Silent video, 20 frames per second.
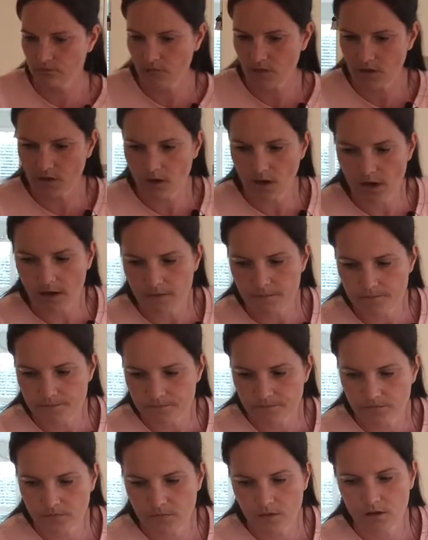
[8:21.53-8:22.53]
Okay,
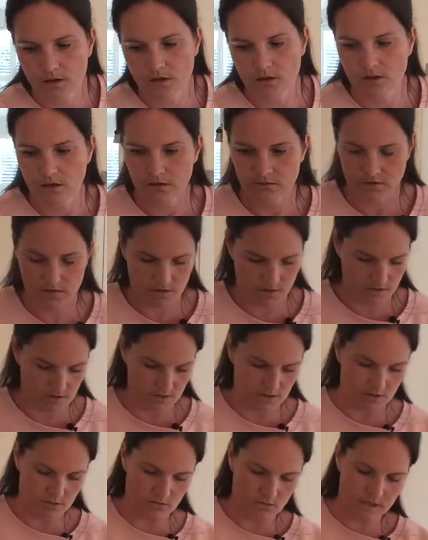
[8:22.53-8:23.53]
give it
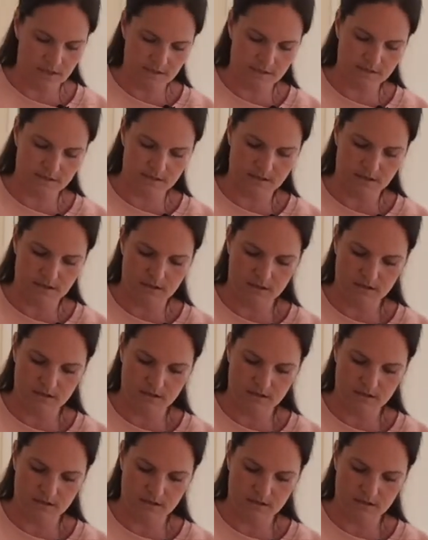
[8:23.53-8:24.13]
another little whisk.